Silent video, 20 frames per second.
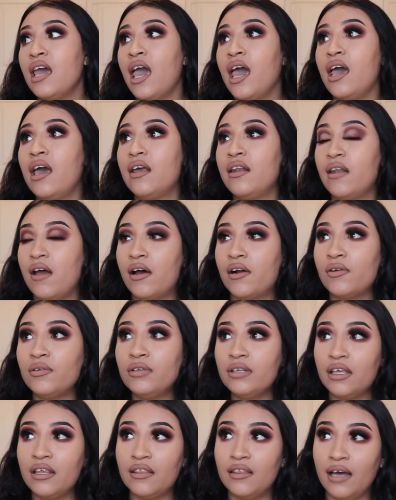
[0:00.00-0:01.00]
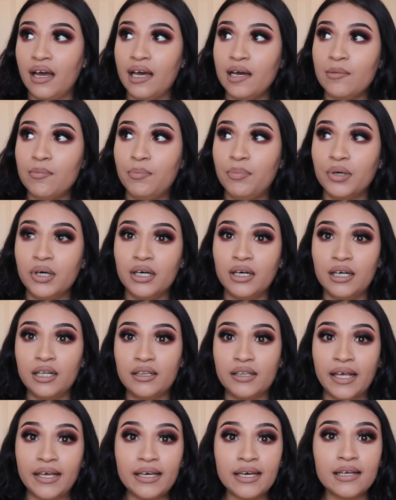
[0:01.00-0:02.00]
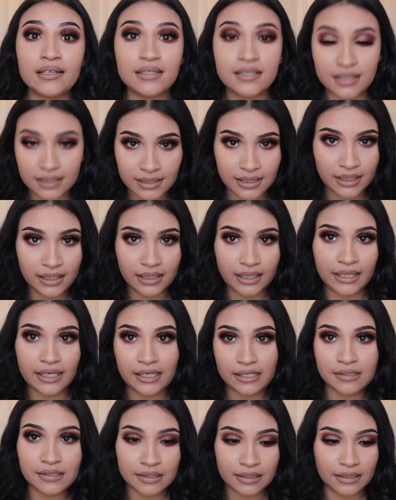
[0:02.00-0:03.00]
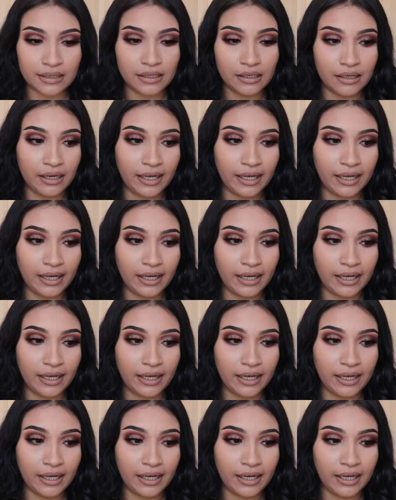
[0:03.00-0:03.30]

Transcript: And not only that, but they get sick easily.